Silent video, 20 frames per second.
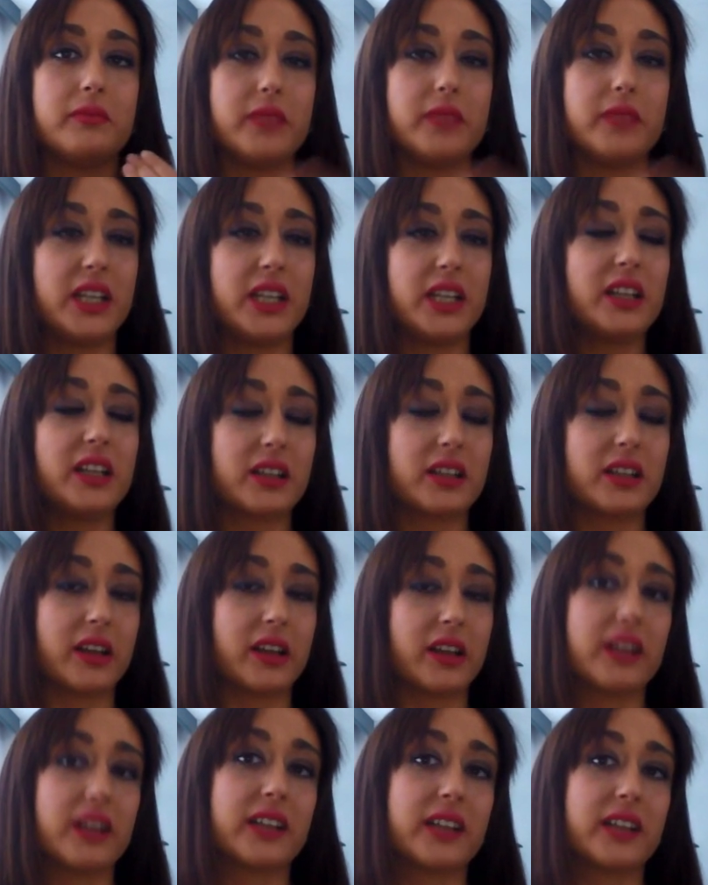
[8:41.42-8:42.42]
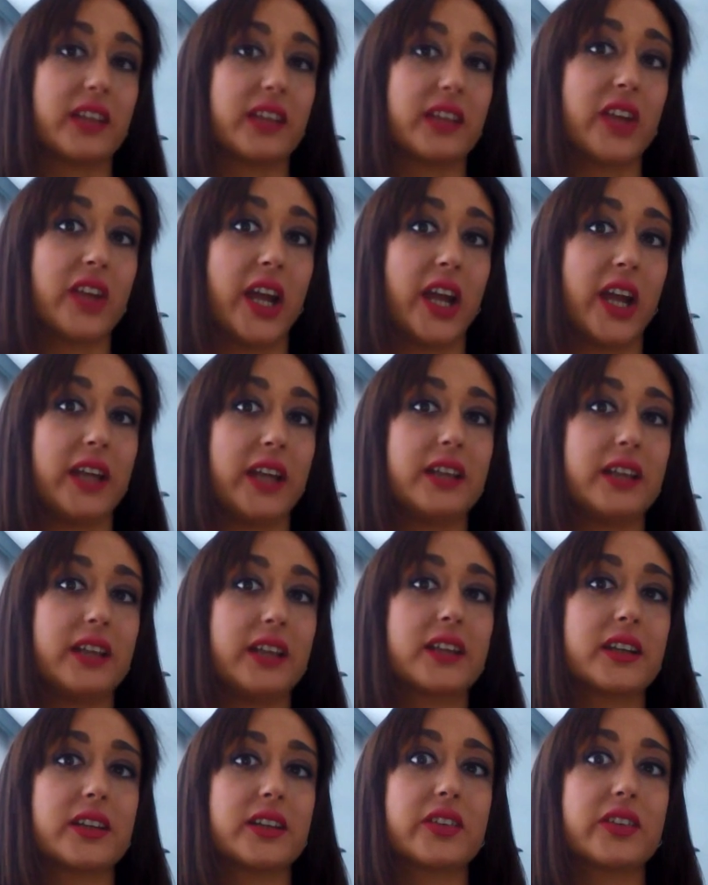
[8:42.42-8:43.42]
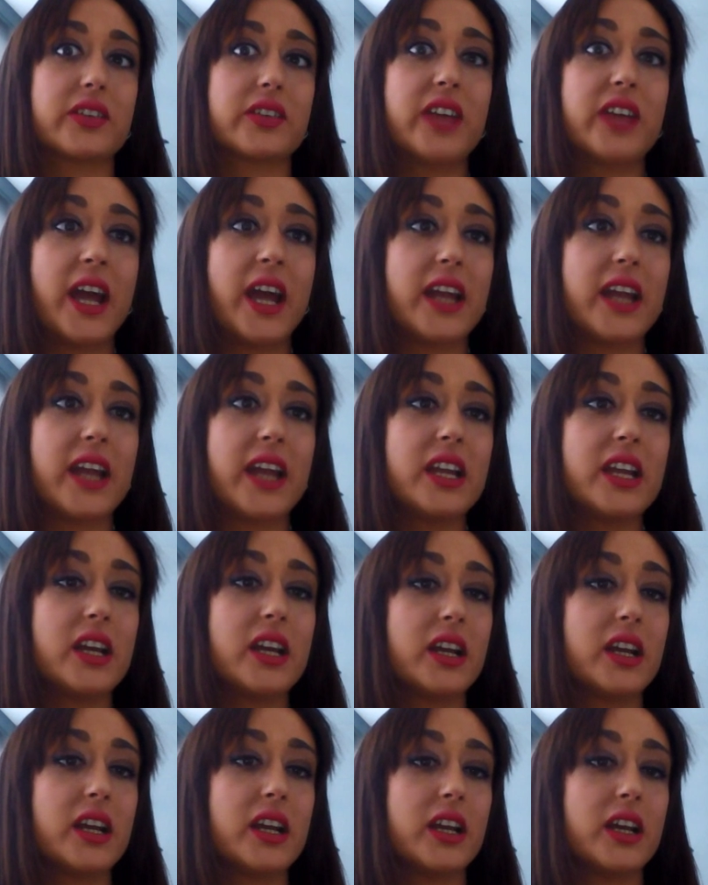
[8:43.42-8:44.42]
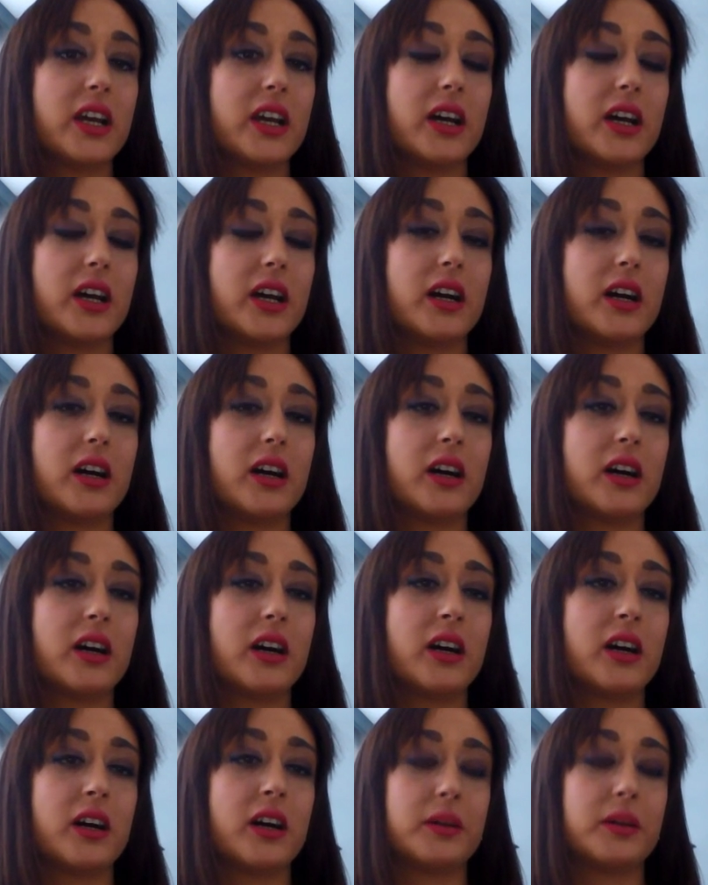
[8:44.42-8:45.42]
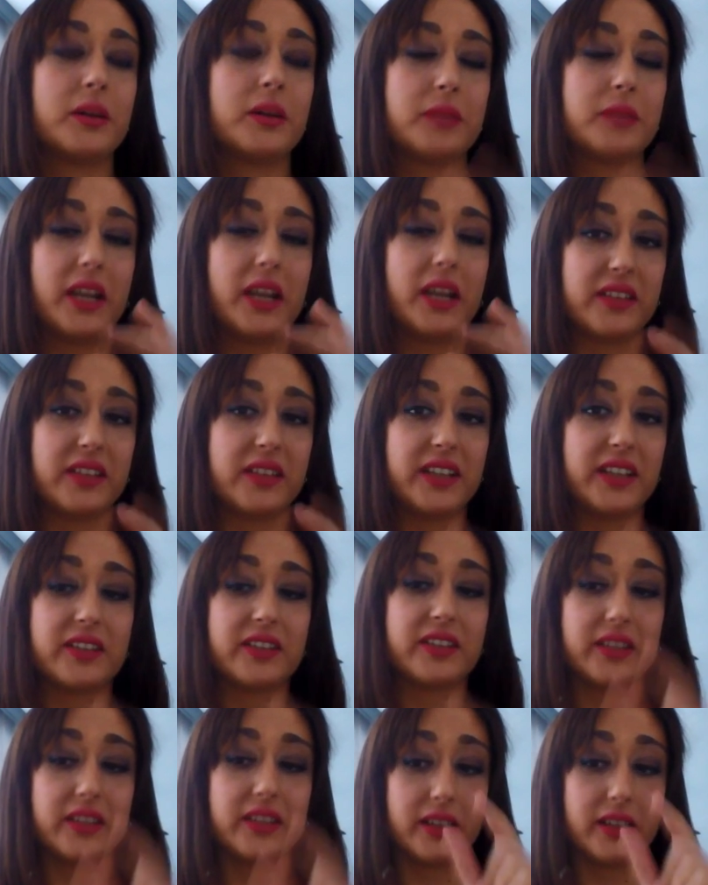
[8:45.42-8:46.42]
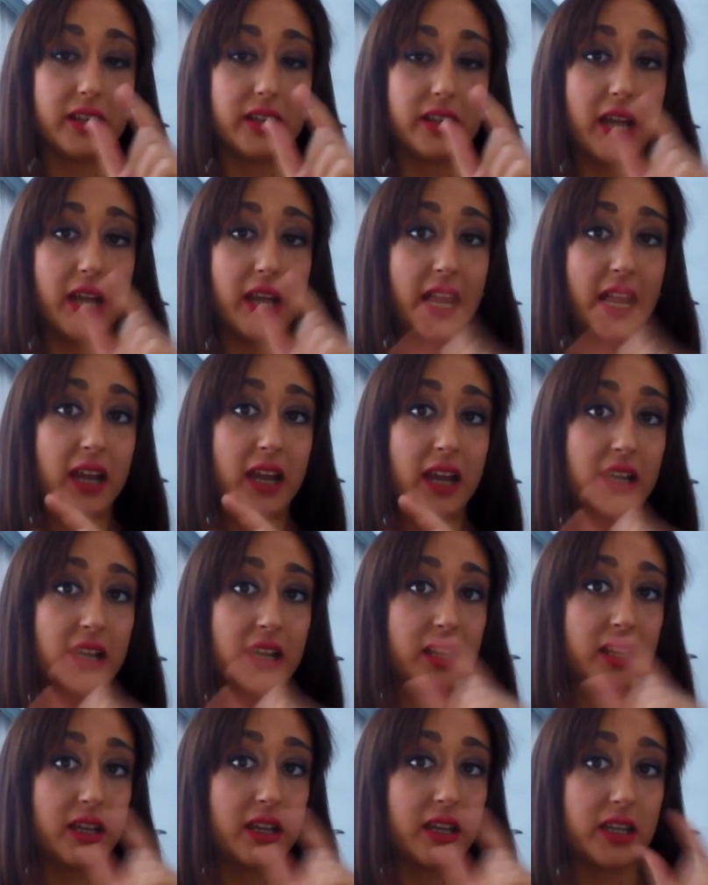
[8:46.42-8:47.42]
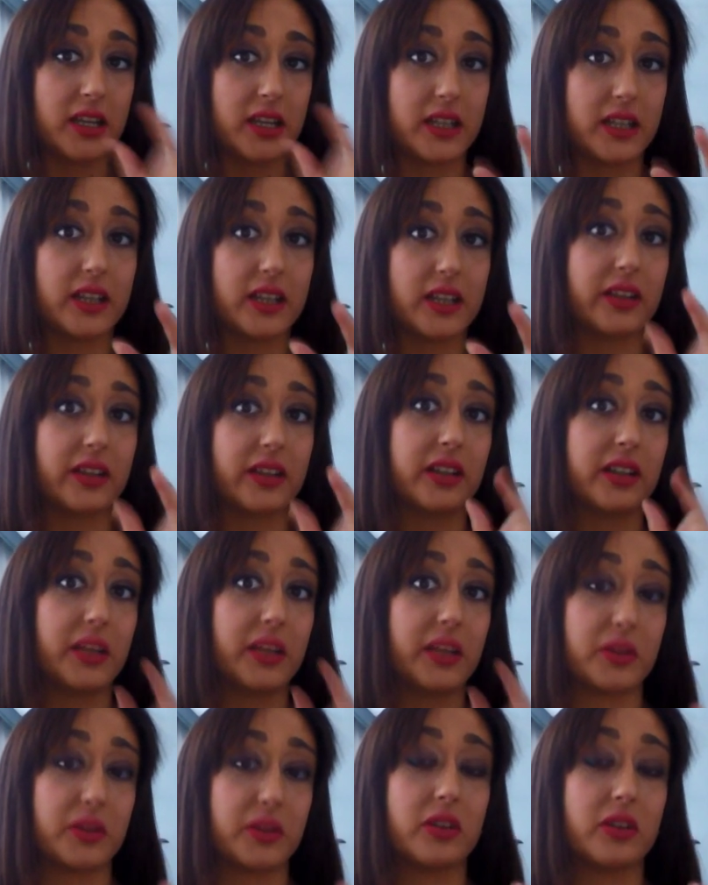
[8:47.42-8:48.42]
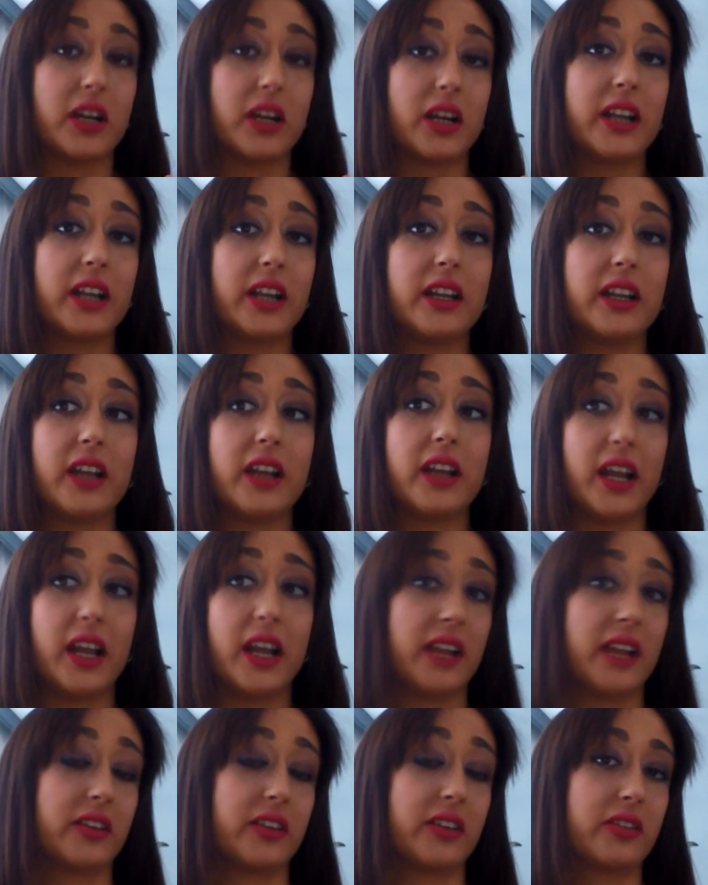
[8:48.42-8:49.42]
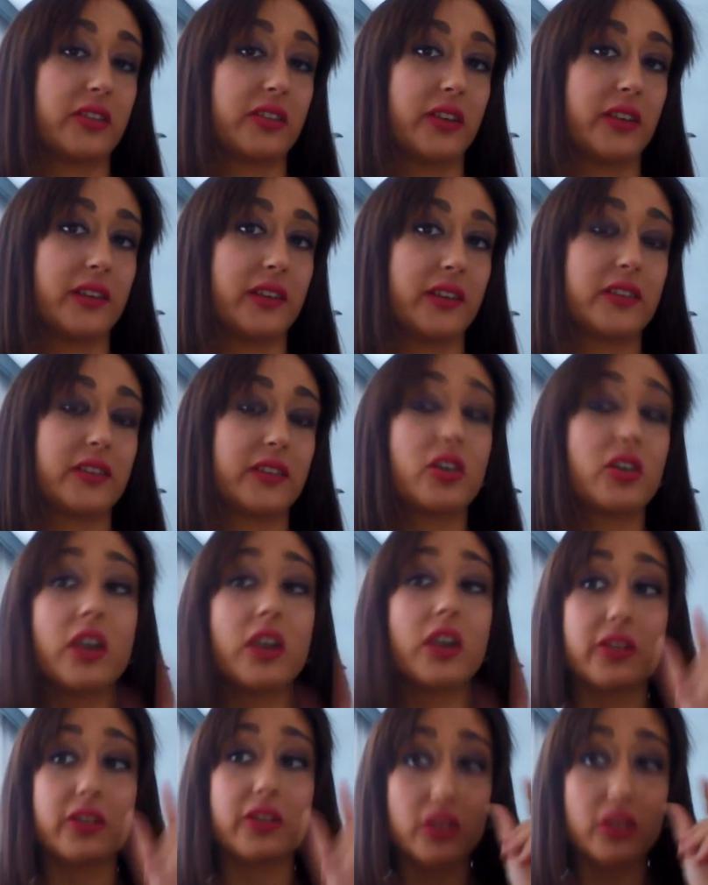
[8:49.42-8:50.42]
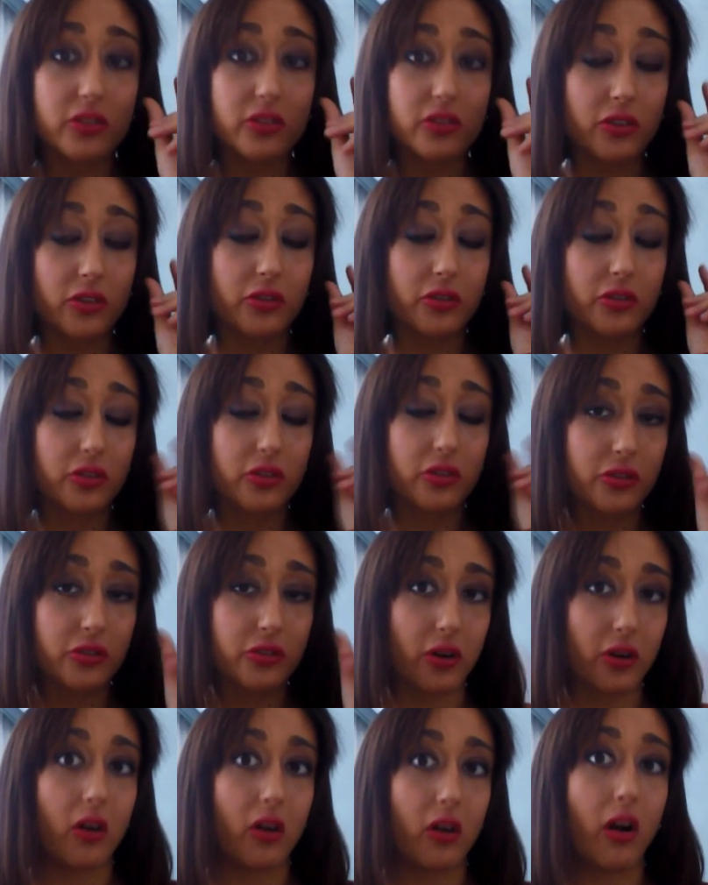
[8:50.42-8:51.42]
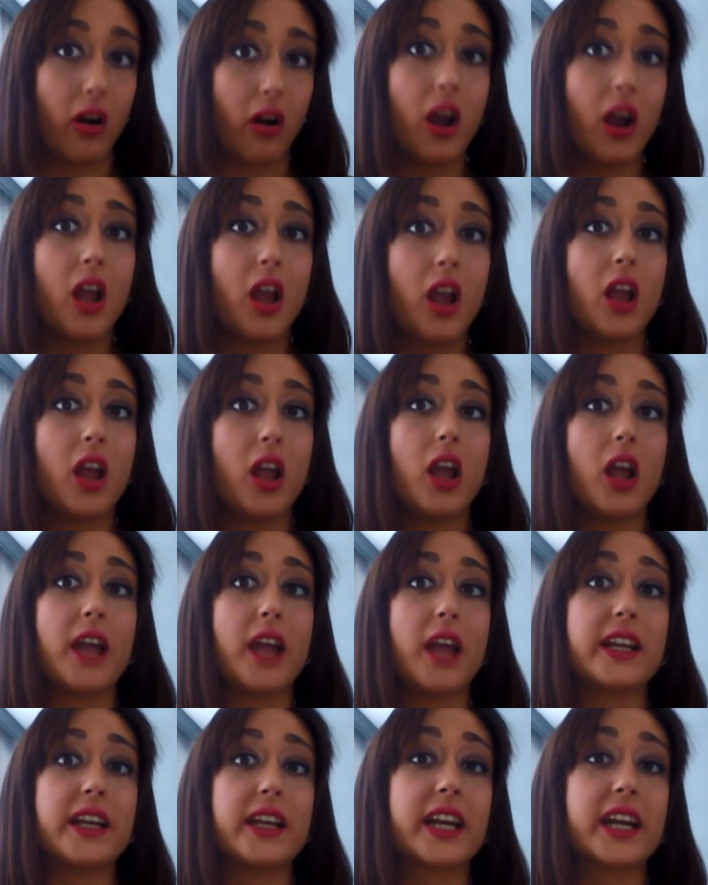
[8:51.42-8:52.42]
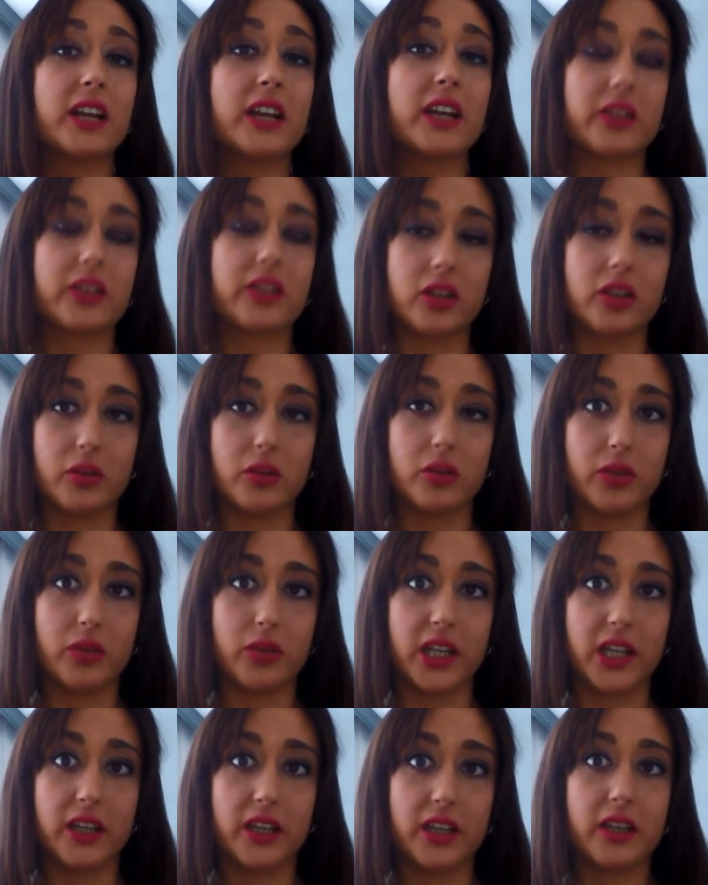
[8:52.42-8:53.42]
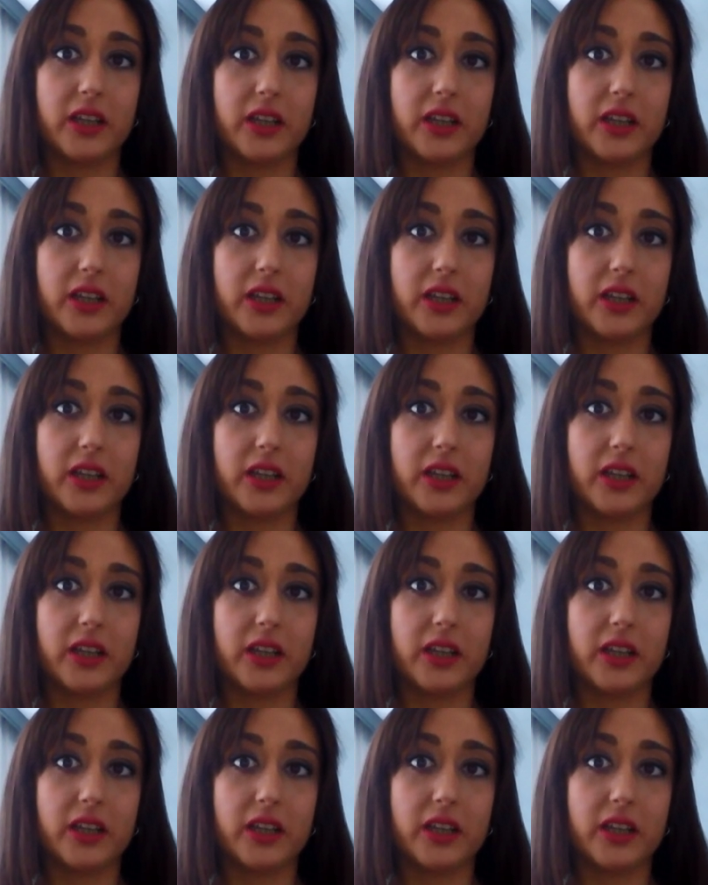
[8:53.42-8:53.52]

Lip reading: in 36, sei has this E that is a diphthong, and it has a stress, so it's also strong, and it can't go away.